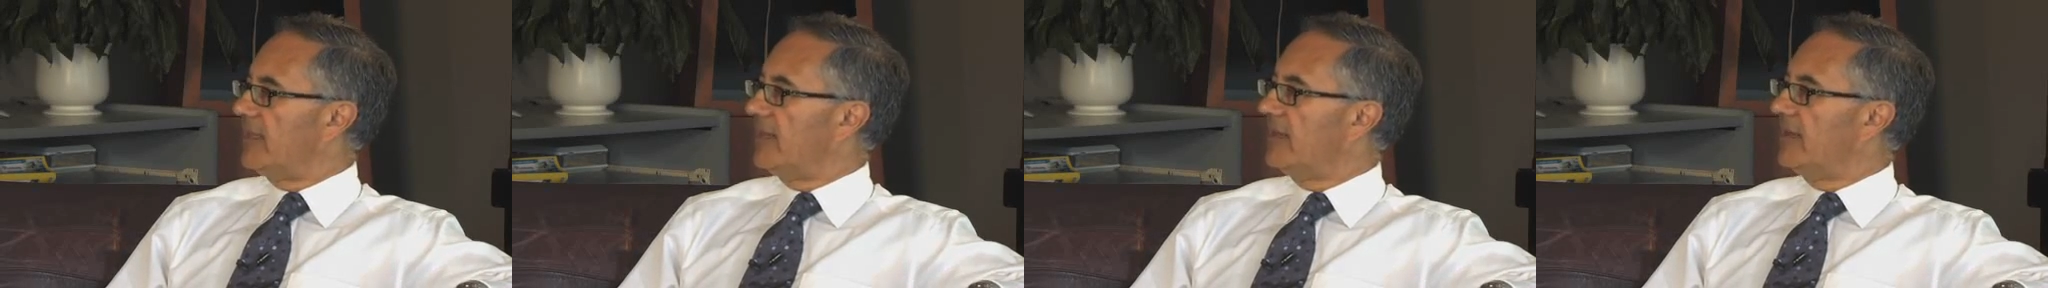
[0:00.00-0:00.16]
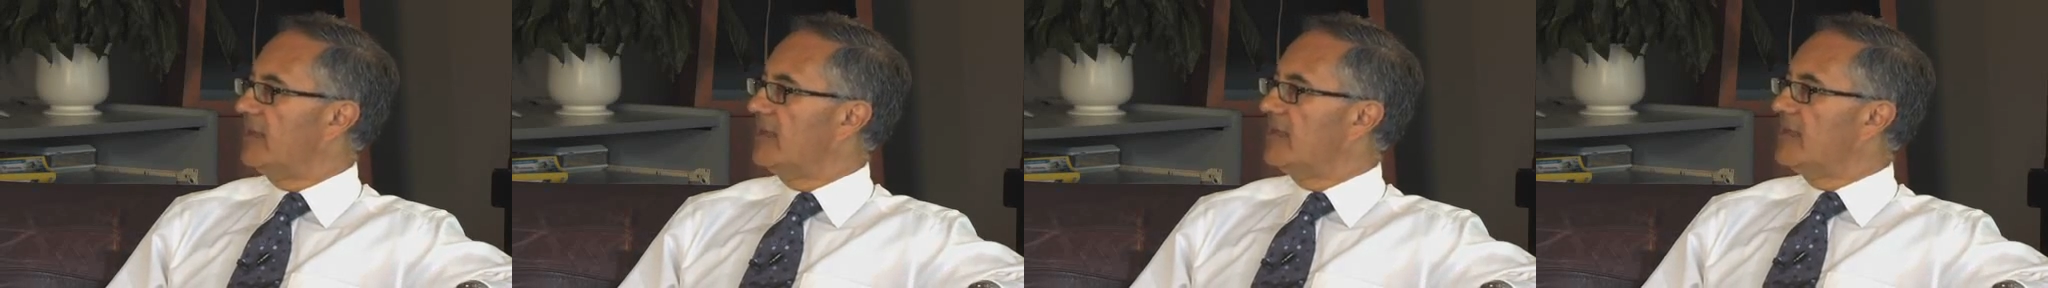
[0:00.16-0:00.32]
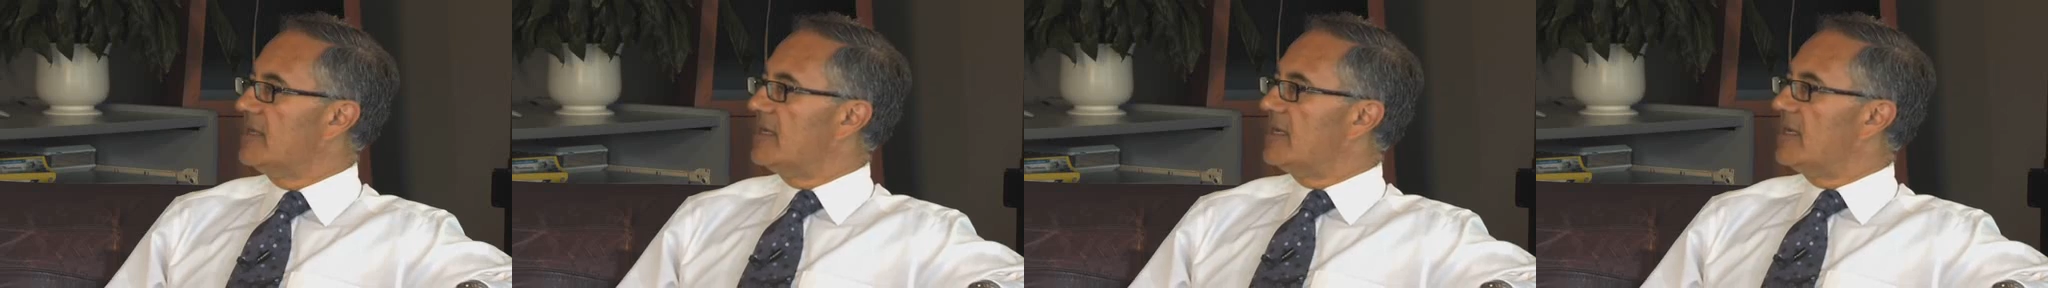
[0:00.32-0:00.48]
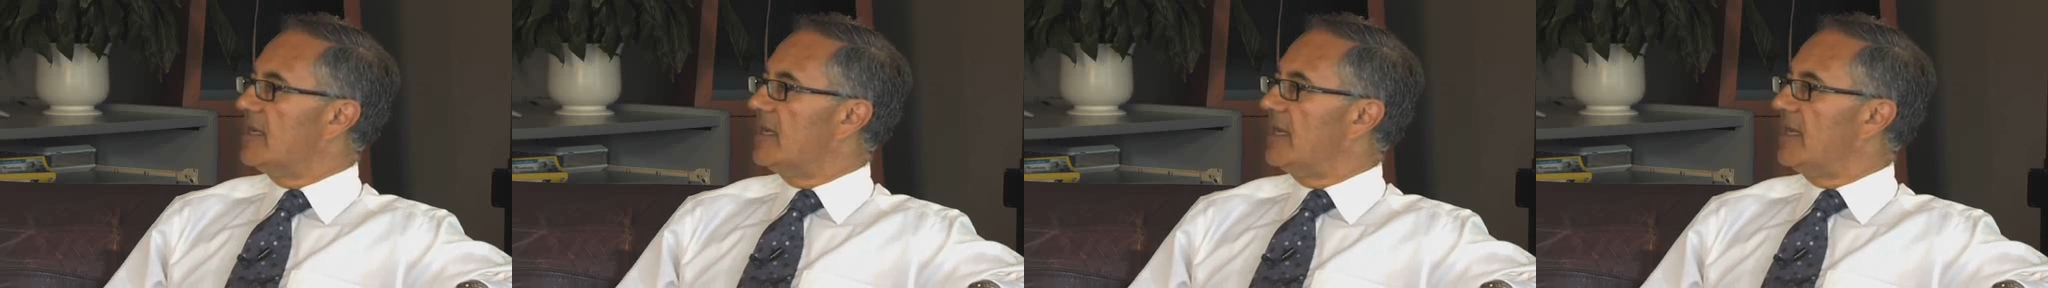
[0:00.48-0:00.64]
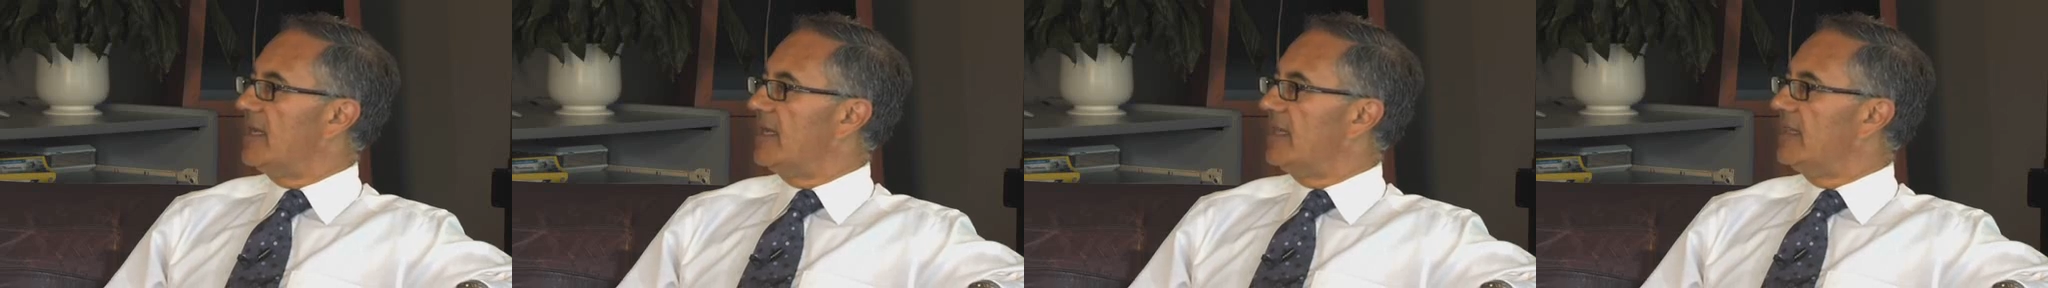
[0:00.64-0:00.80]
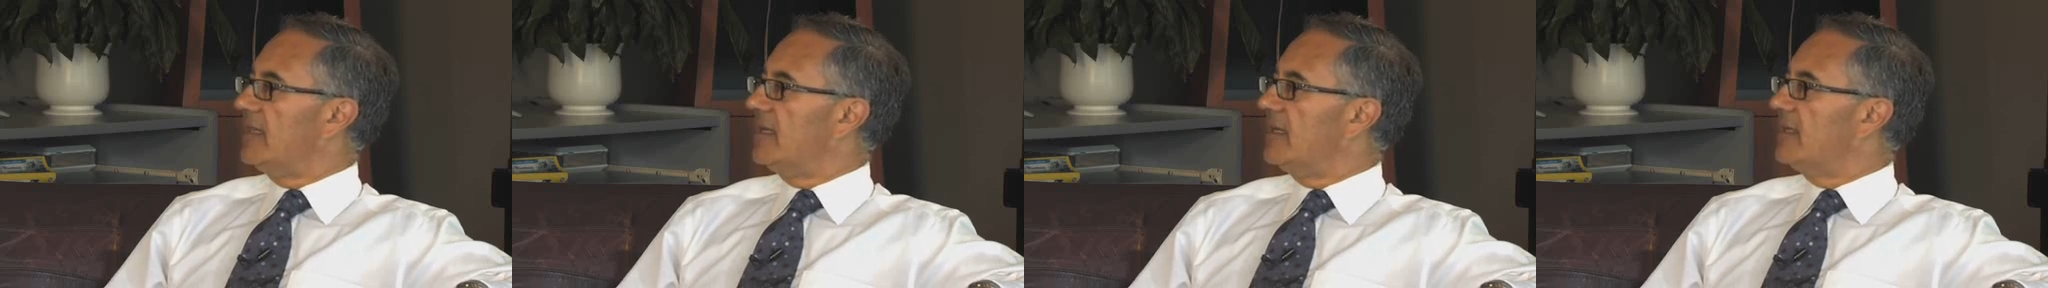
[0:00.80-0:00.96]
I think
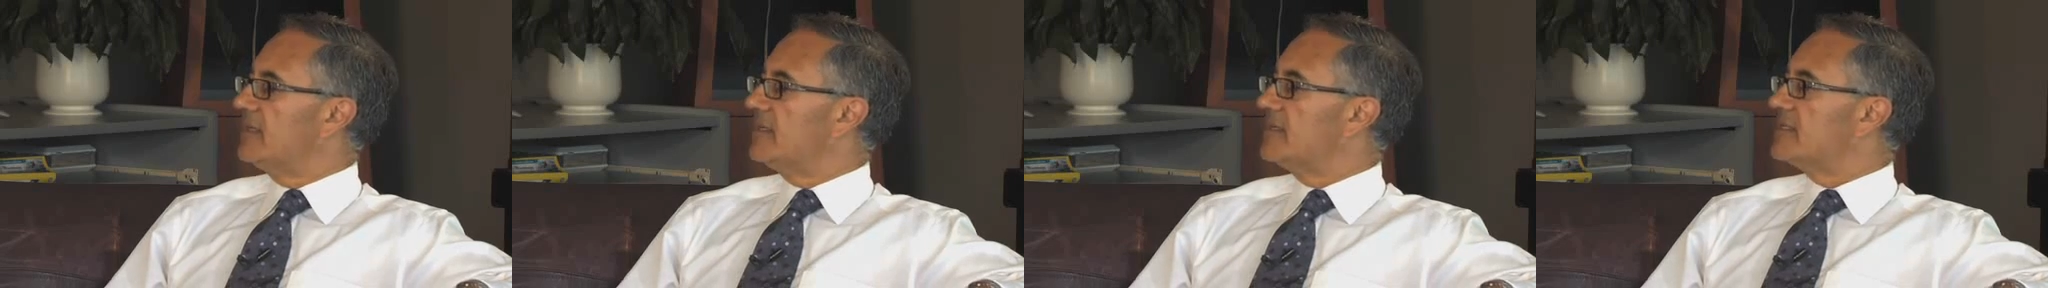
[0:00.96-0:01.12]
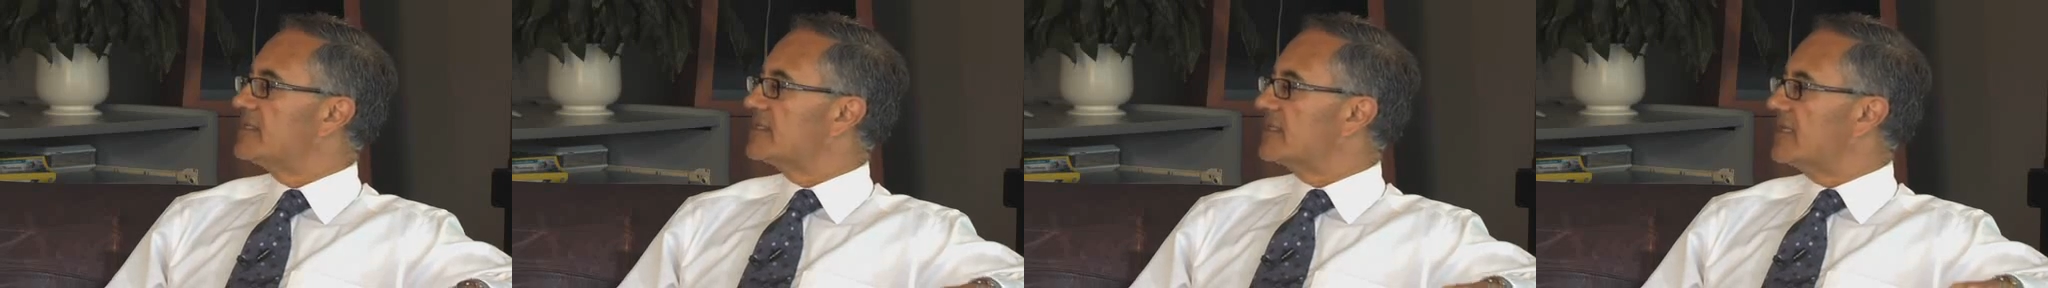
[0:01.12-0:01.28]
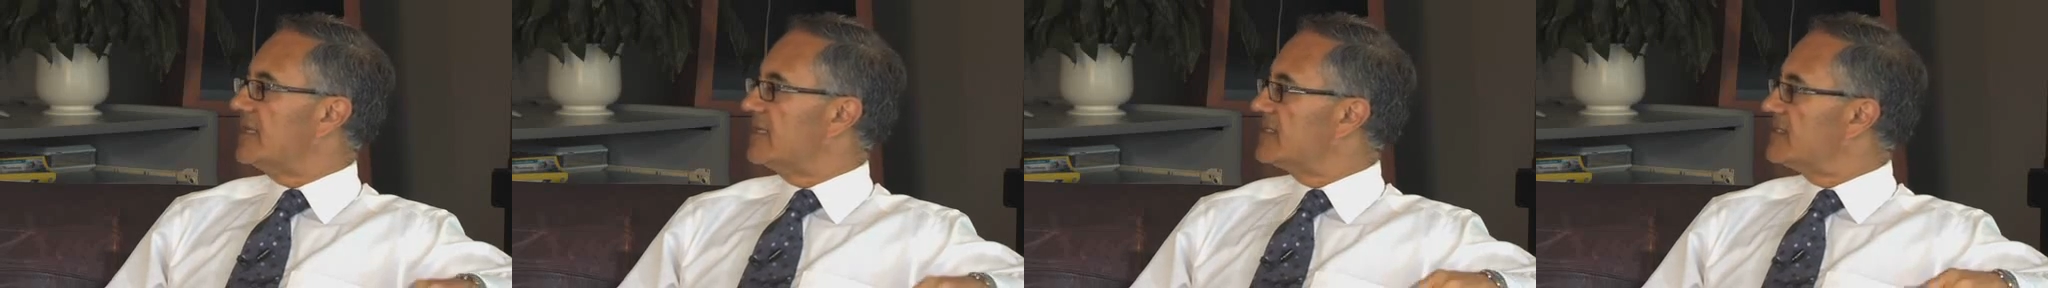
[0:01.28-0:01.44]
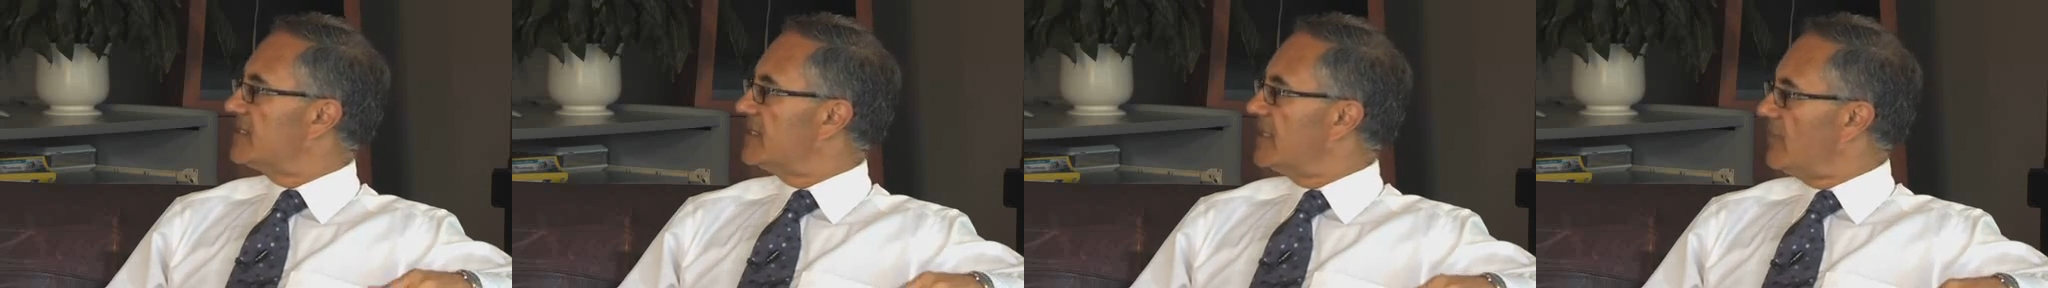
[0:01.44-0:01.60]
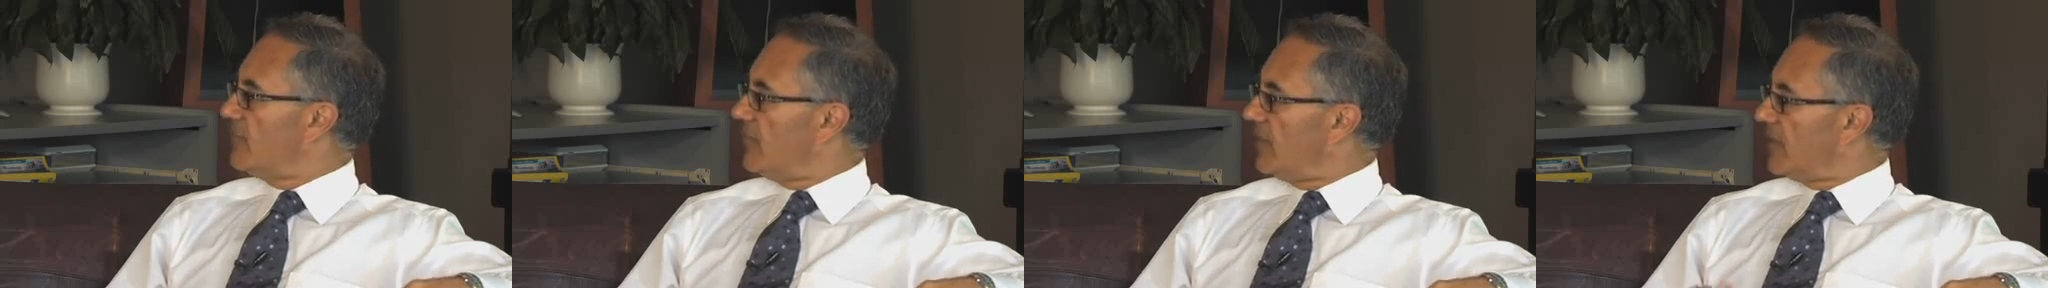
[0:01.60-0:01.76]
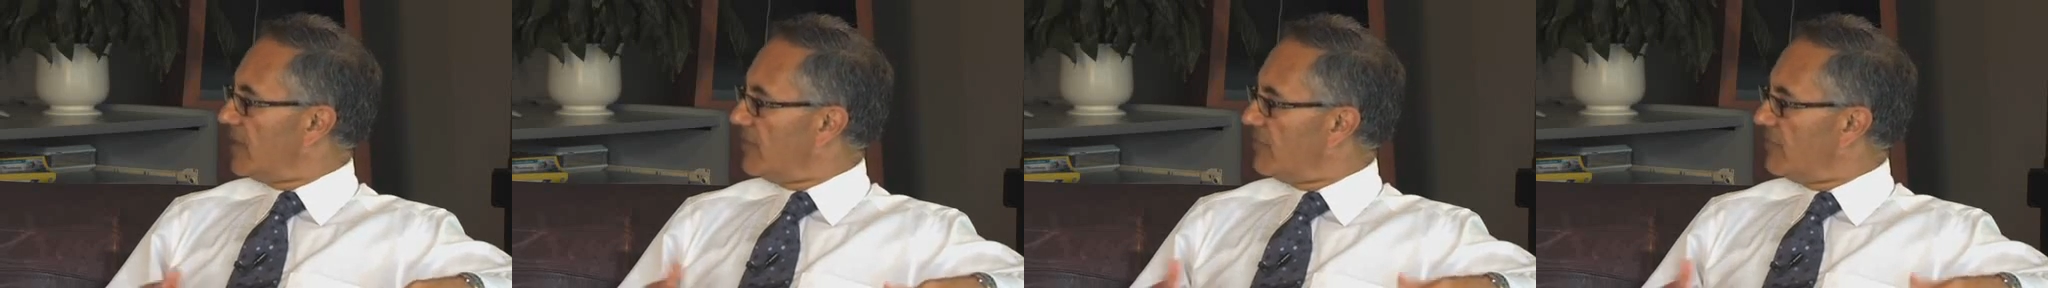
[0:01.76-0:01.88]
discussing